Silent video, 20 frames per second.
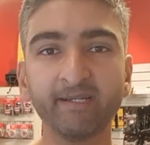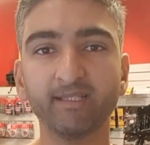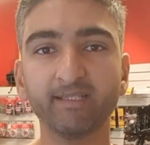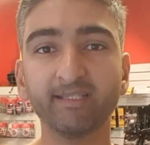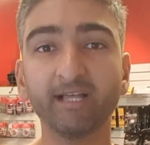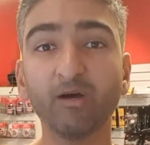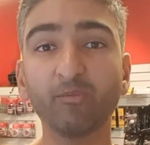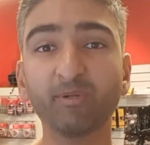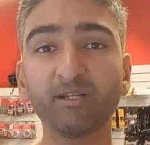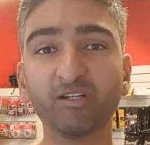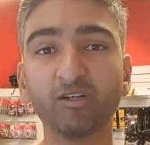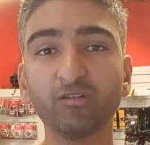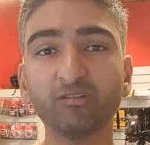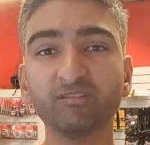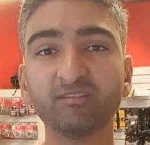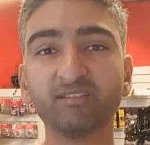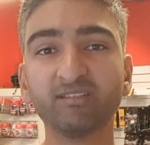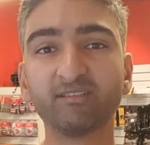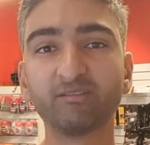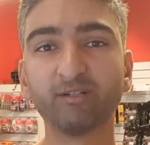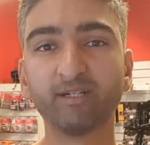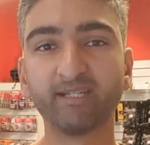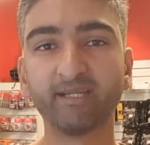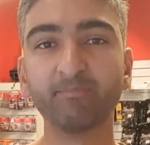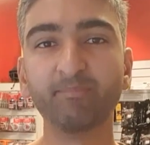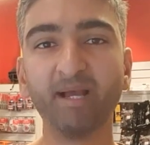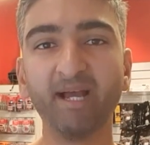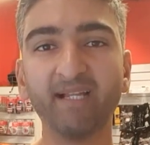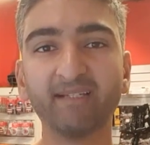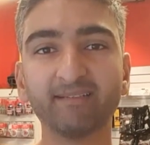Now, because the cricket
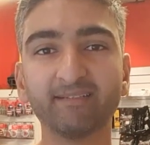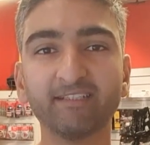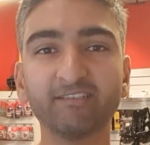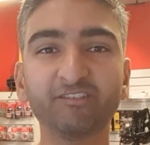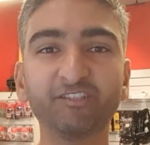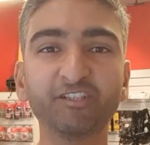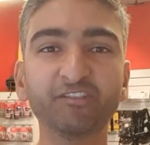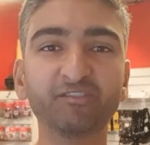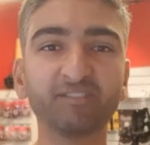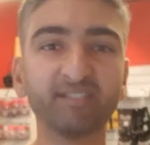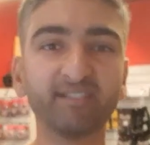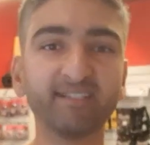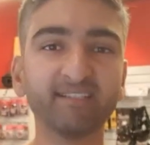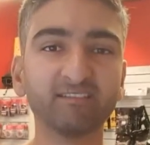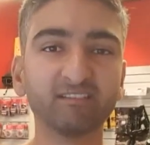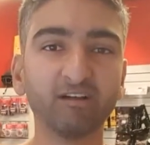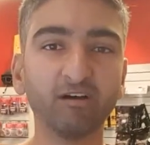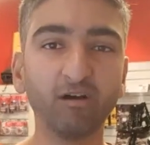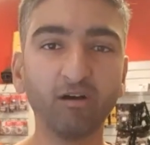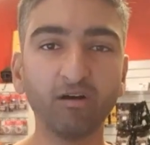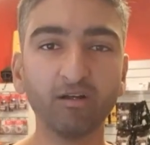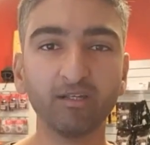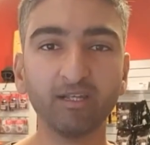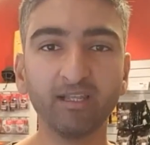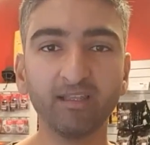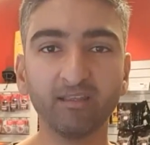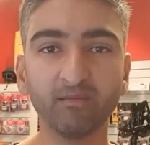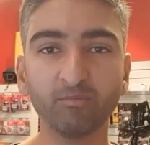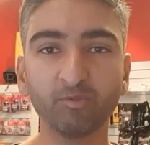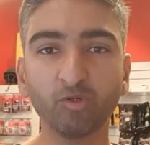bat is used against a hard
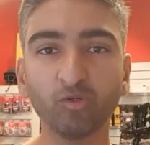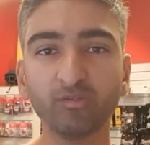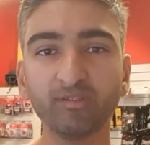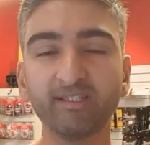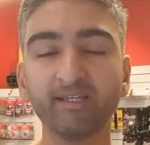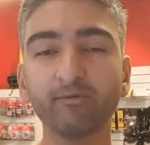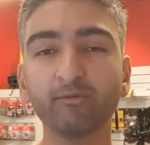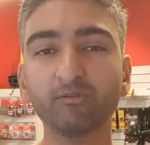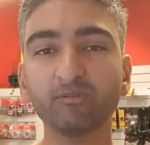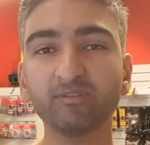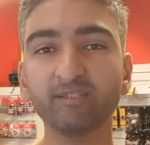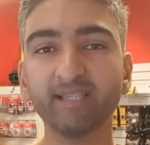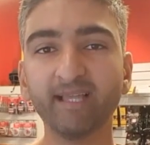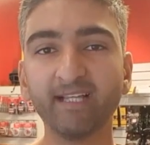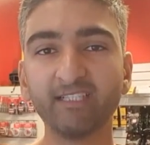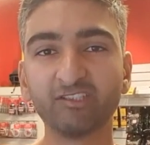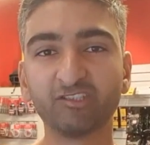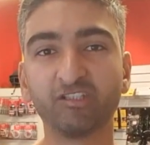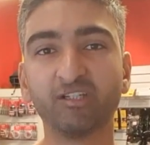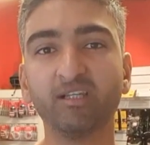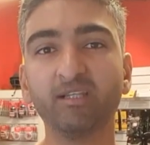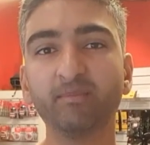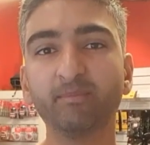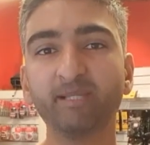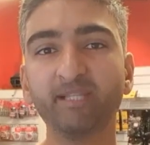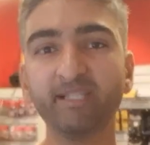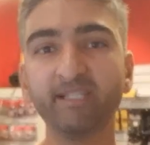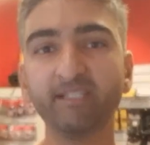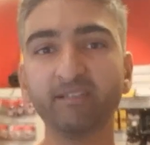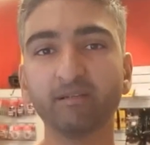leather ball, there will naturally
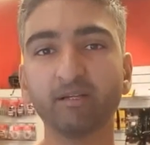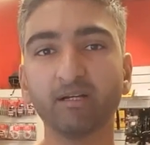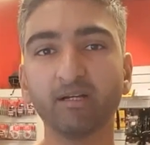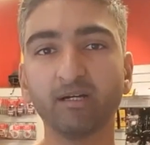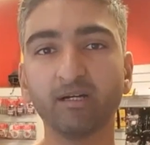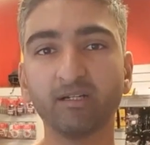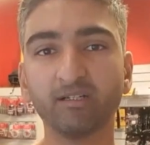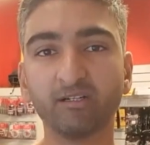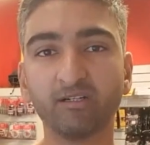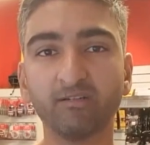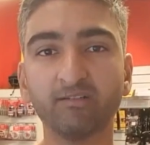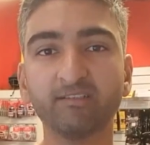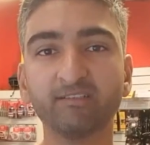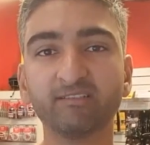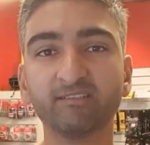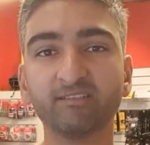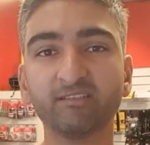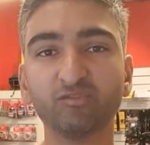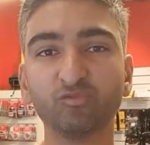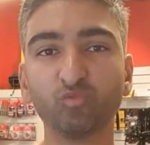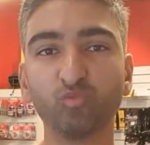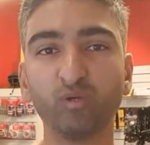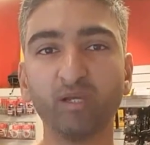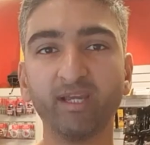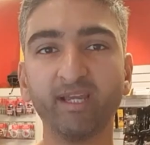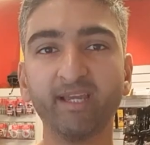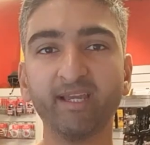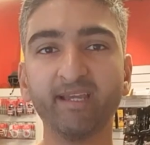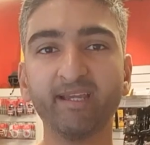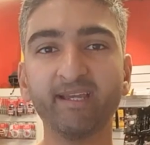be occurrences
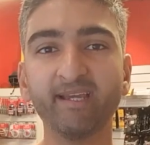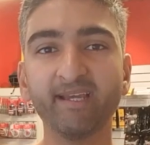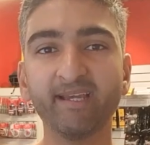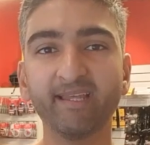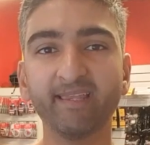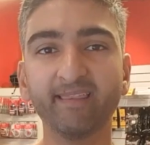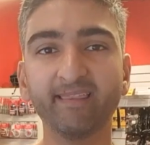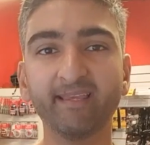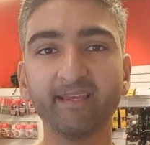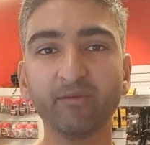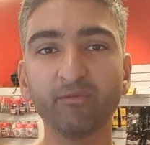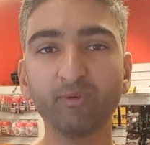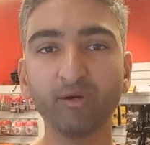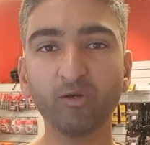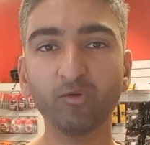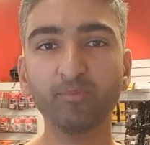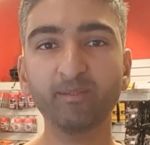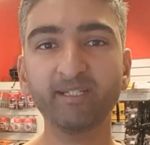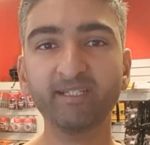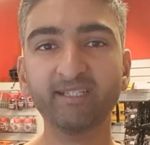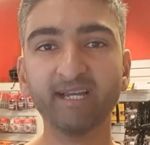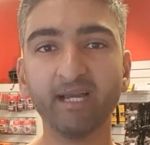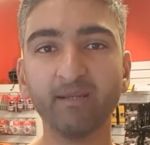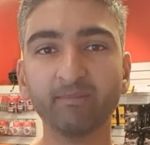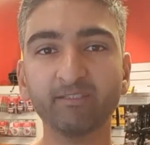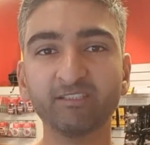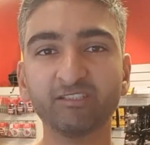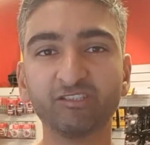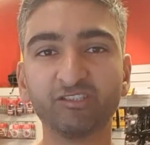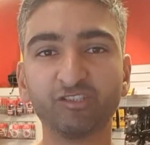where there will be
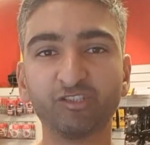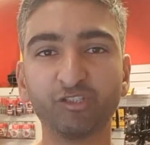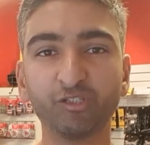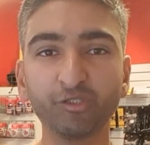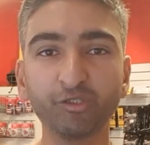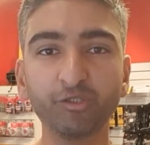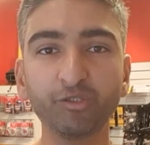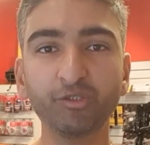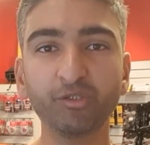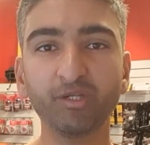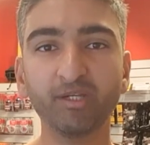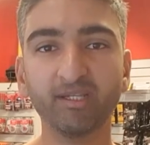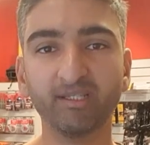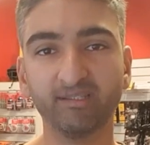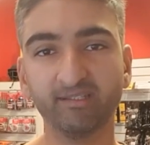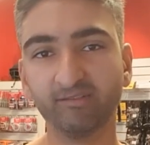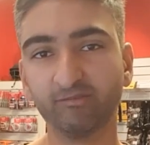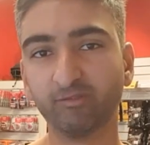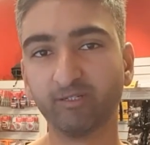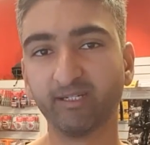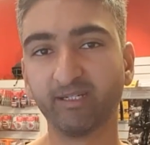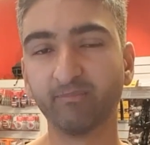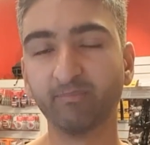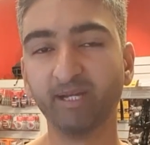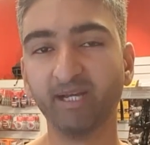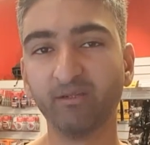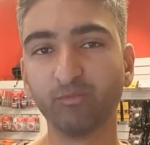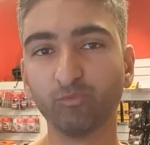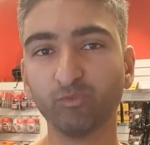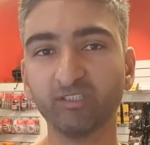damage to the cricket
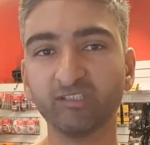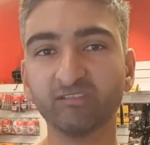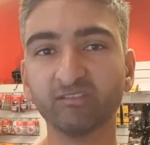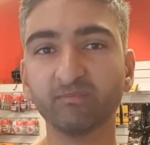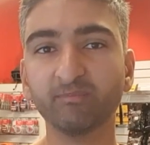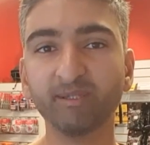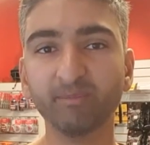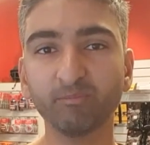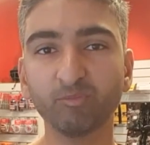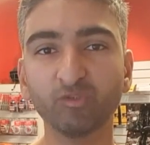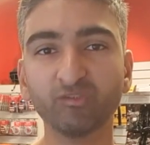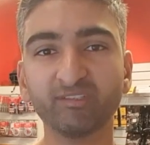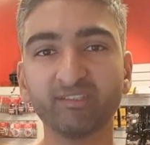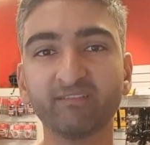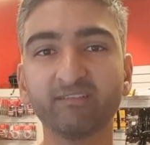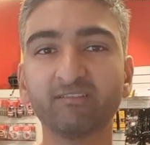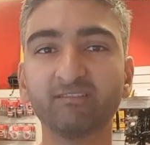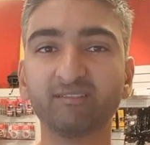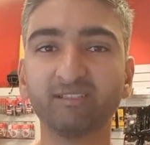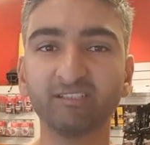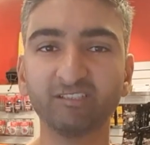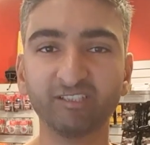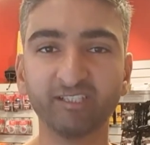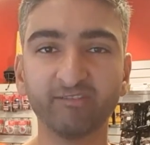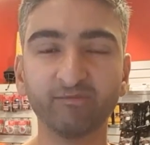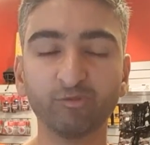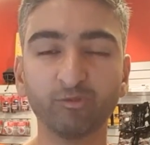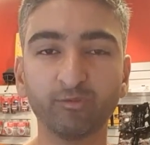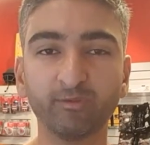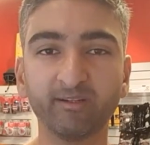bat, which is a bit more serious than
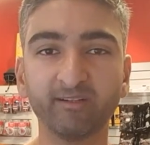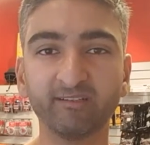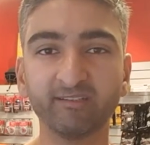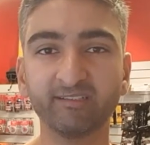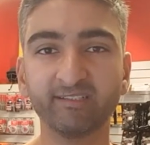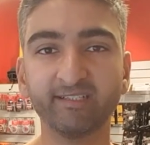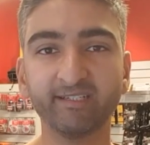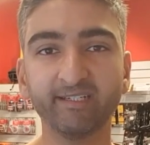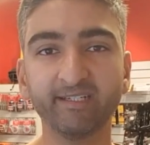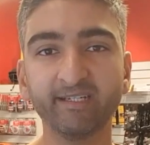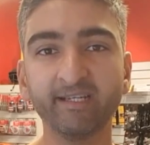general wear and tear.